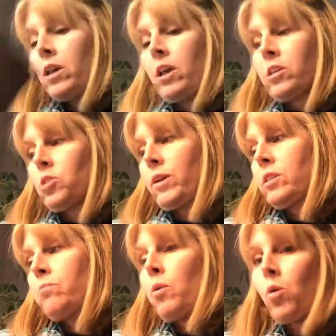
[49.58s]
So it's
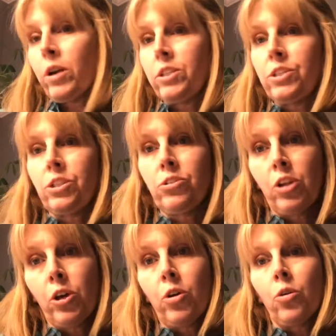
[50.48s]
important to
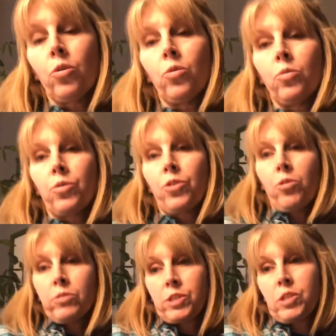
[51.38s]
know
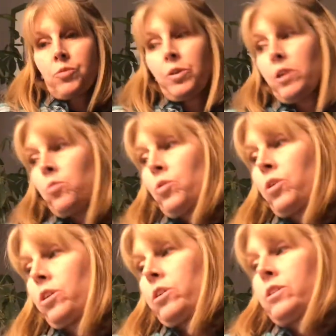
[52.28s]
those three
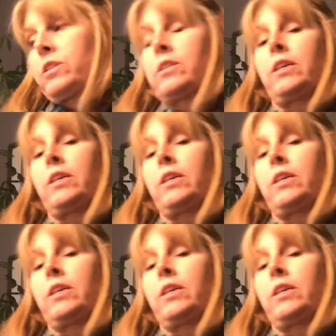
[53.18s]
words,